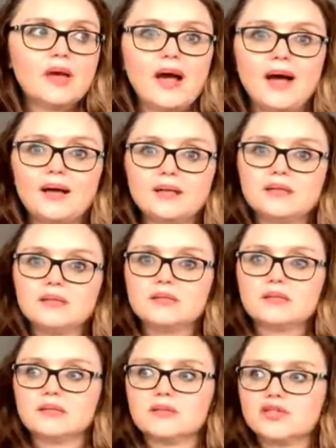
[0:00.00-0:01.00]
and
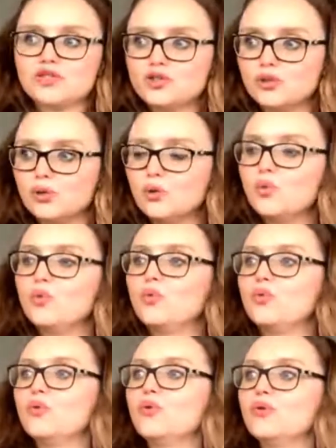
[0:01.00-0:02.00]

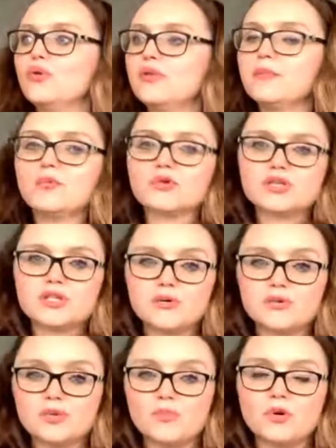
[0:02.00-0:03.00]
slow the motion
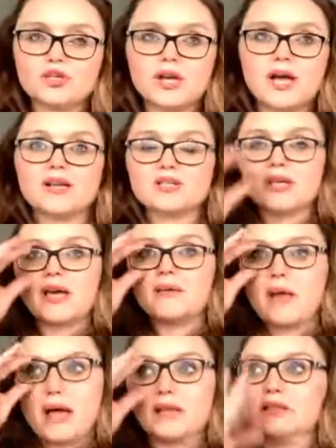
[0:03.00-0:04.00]
down to watch it. Actually,
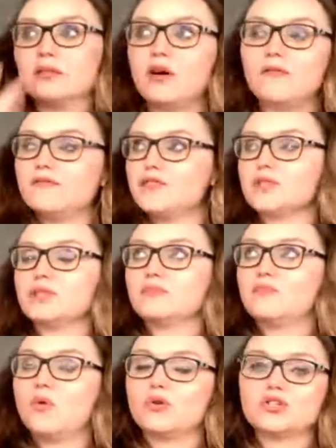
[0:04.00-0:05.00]
I love just
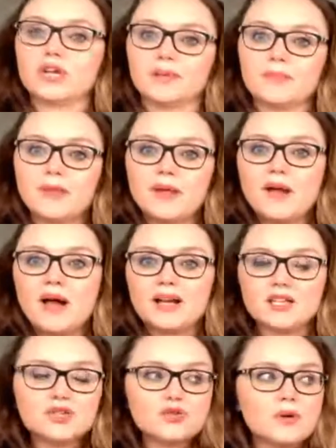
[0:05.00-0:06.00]
watching. I
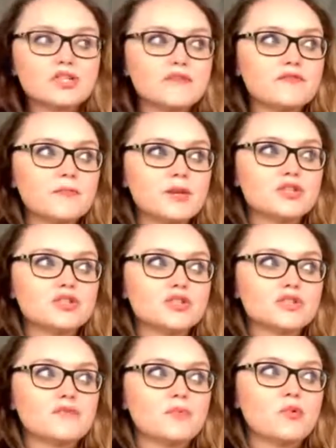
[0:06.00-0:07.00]
get so much information
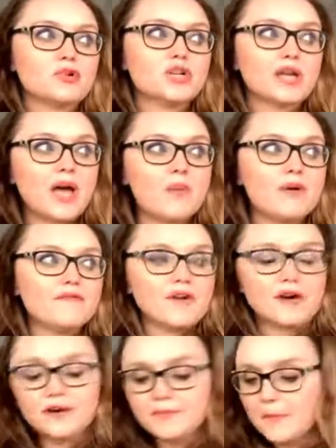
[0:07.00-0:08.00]
just from watching.
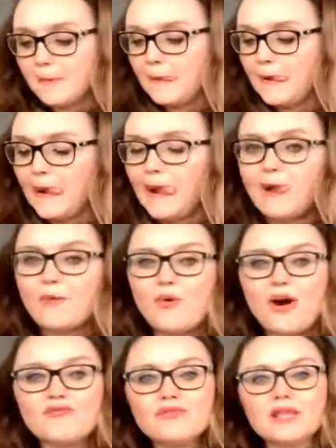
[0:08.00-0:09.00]
However,
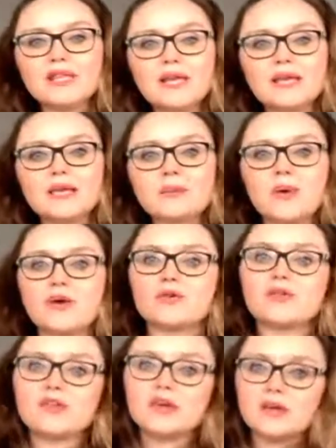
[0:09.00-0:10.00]
what I really like
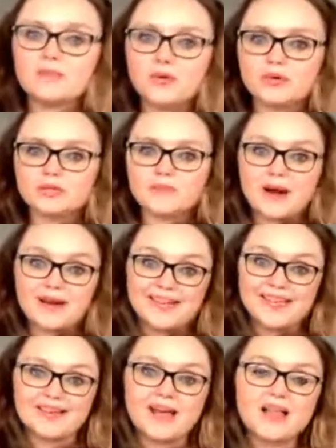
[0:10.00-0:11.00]
about the PodoSmart
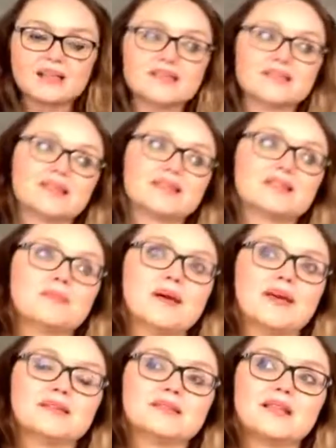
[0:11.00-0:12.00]
gait analysis system
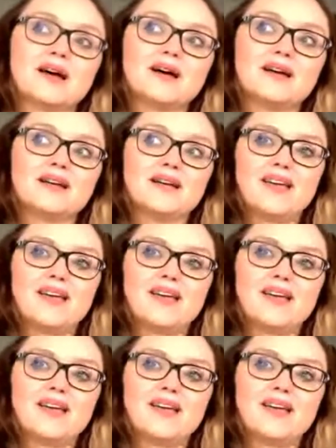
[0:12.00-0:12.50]
is that